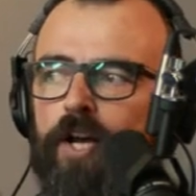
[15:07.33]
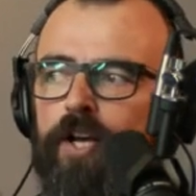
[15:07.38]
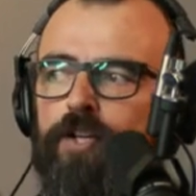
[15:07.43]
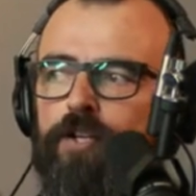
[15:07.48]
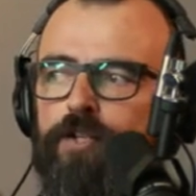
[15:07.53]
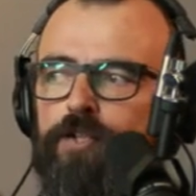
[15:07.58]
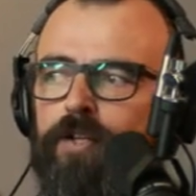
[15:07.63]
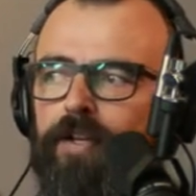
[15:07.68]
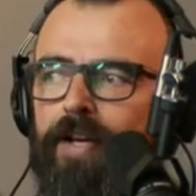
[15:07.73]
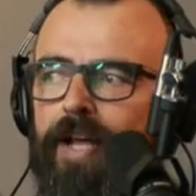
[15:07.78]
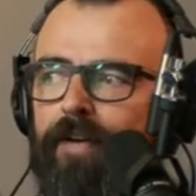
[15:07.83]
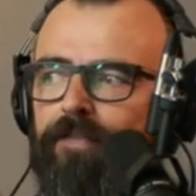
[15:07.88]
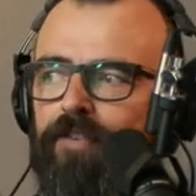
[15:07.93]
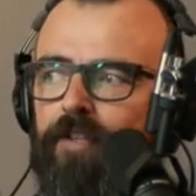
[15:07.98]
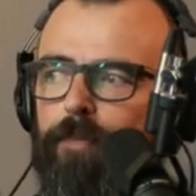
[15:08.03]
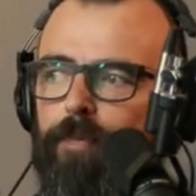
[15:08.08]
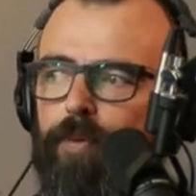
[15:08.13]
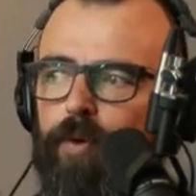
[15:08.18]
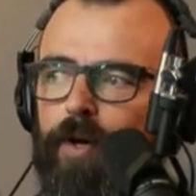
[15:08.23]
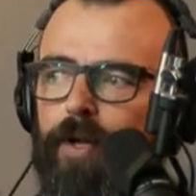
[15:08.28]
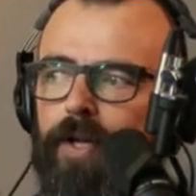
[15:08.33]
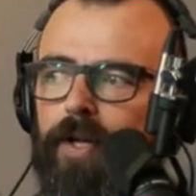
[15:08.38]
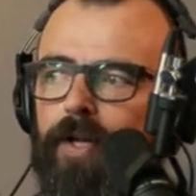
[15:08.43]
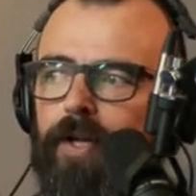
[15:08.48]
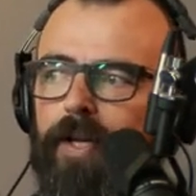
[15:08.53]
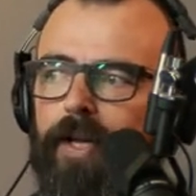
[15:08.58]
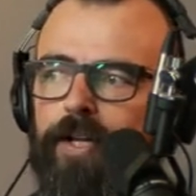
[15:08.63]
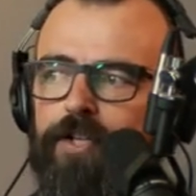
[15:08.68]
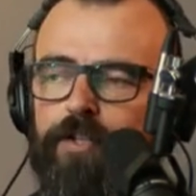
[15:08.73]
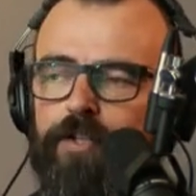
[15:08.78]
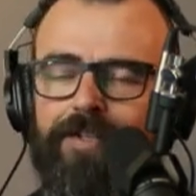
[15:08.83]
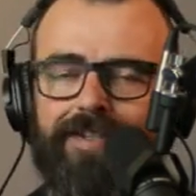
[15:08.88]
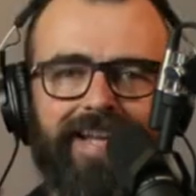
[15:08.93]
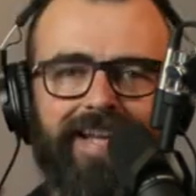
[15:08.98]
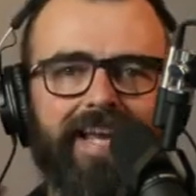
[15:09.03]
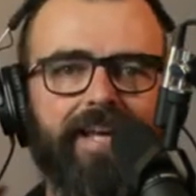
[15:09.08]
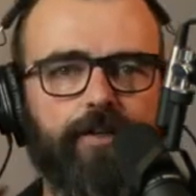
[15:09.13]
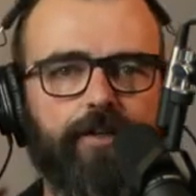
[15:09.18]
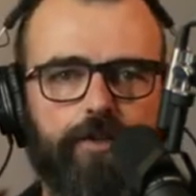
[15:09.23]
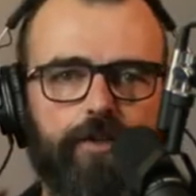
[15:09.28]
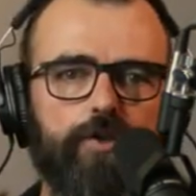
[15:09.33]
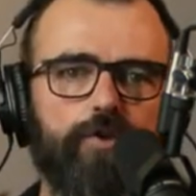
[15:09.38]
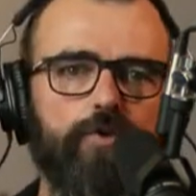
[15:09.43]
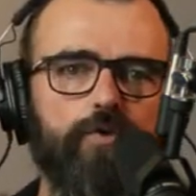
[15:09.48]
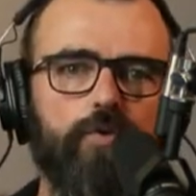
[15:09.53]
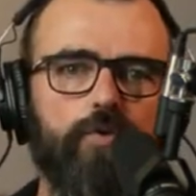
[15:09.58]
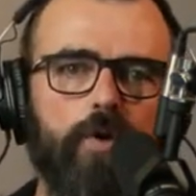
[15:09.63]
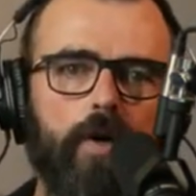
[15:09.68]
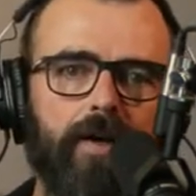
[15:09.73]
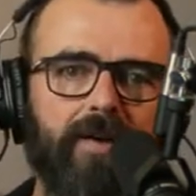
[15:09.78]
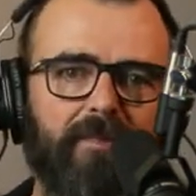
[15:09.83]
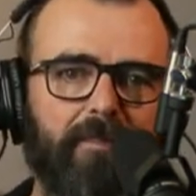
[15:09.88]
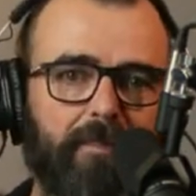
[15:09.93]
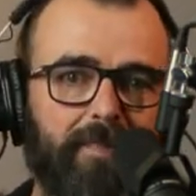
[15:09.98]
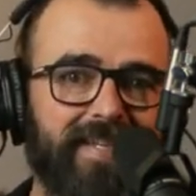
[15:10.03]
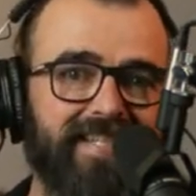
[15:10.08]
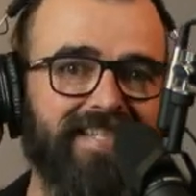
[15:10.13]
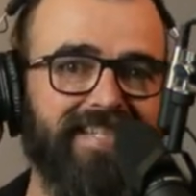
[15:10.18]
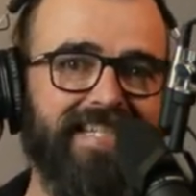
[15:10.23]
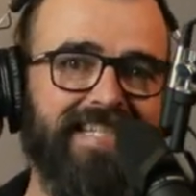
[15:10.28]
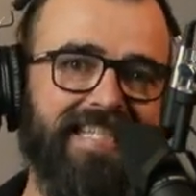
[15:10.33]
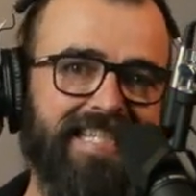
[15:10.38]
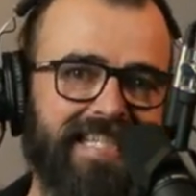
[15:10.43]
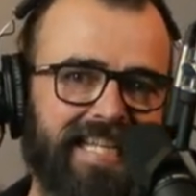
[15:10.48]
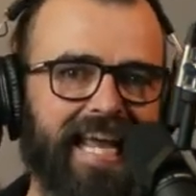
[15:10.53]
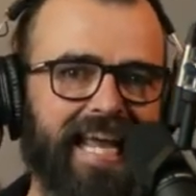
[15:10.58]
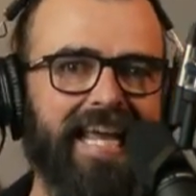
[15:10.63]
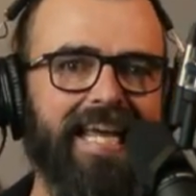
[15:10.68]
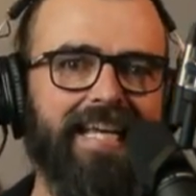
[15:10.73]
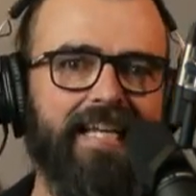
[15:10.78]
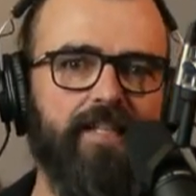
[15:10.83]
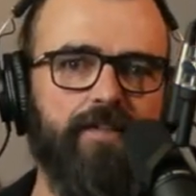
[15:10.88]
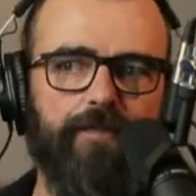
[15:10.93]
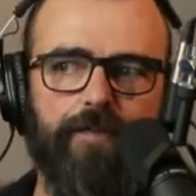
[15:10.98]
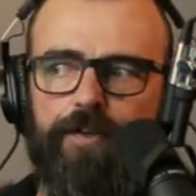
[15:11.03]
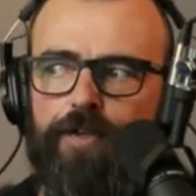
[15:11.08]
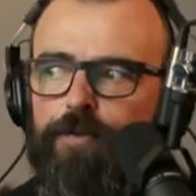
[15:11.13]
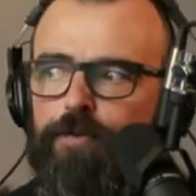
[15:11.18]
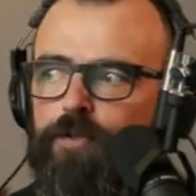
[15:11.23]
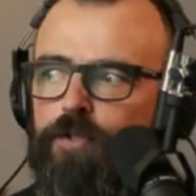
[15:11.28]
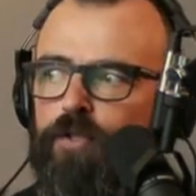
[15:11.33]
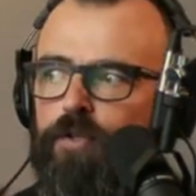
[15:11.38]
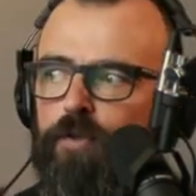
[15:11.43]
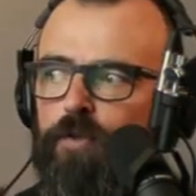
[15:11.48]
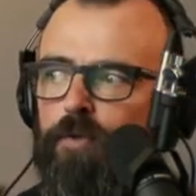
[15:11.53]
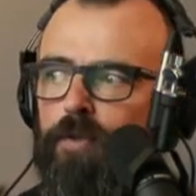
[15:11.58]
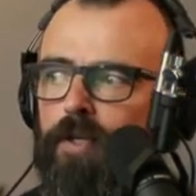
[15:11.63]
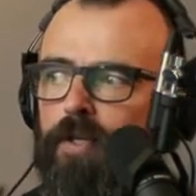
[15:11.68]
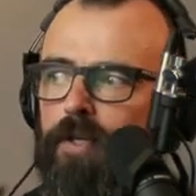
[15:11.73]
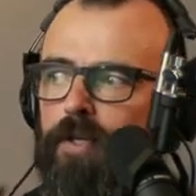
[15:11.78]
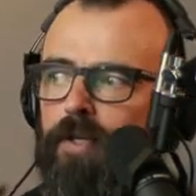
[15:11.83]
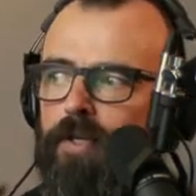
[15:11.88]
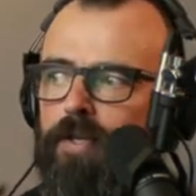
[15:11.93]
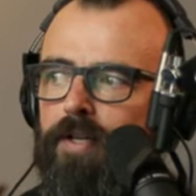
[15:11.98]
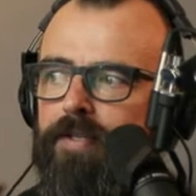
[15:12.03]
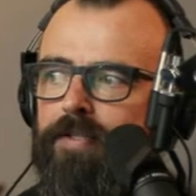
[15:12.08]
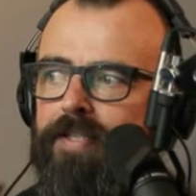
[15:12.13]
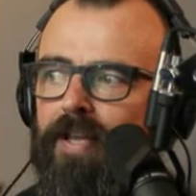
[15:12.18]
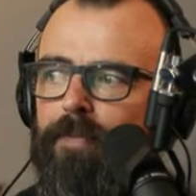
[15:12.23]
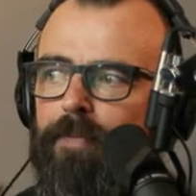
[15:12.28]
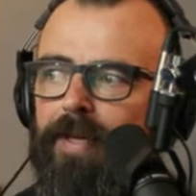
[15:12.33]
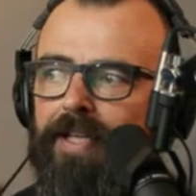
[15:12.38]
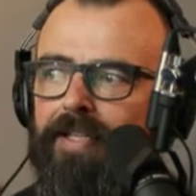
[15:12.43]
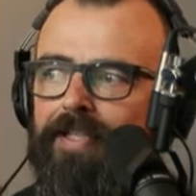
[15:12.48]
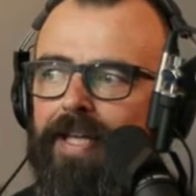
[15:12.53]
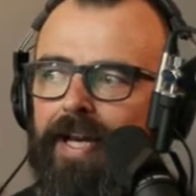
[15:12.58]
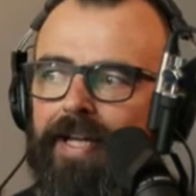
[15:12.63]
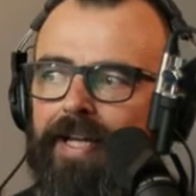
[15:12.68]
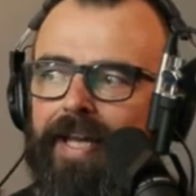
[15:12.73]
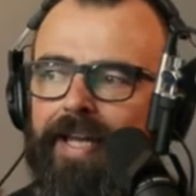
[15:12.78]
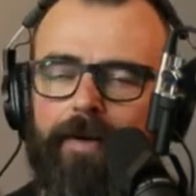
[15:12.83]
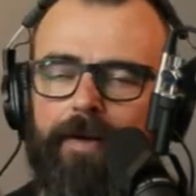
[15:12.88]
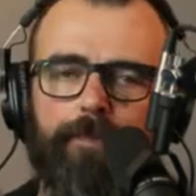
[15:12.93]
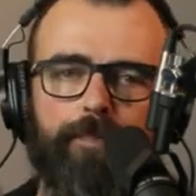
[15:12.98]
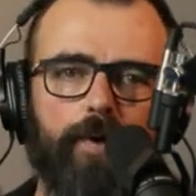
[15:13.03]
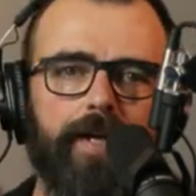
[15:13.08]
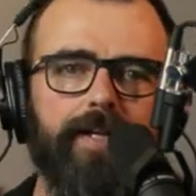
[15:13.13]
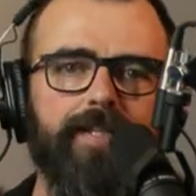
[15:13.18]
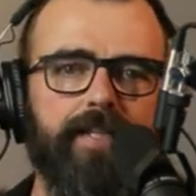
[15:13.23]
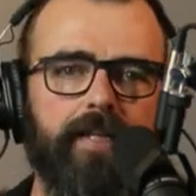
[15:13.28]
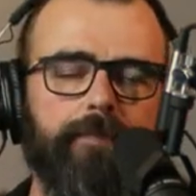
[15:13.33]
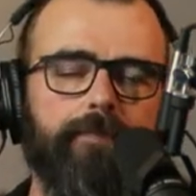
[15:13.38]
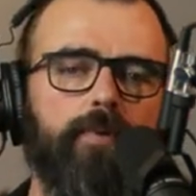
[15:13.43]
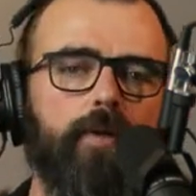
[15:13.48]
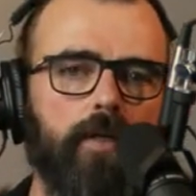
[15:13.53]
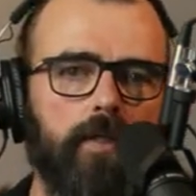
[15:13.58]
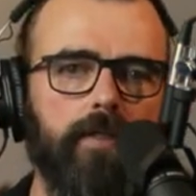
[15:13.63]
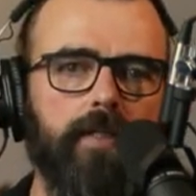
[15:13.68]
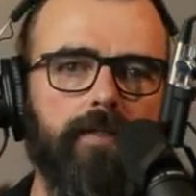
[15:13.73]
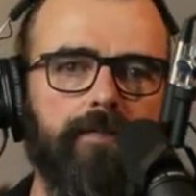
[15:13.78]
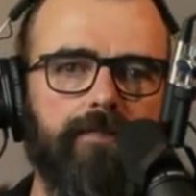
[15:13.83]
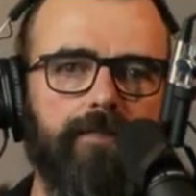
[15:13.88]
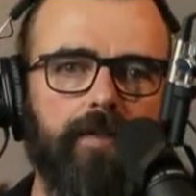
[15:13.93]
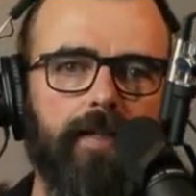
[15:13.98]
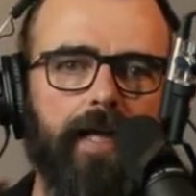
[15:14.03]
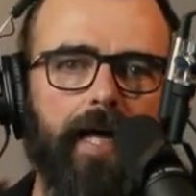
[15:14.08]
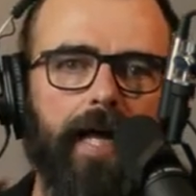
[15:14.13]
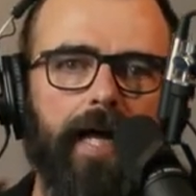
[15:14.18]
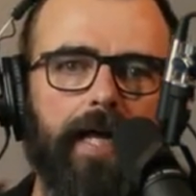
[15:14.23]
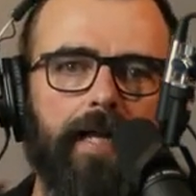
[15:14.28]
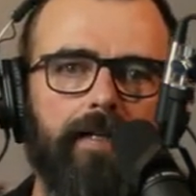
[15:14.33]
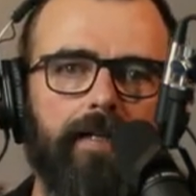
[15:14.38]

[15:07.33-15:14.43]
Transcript: You shouldn't have to it shouldn't take 2 business days for you to send me a dedicated pricing booklet for that.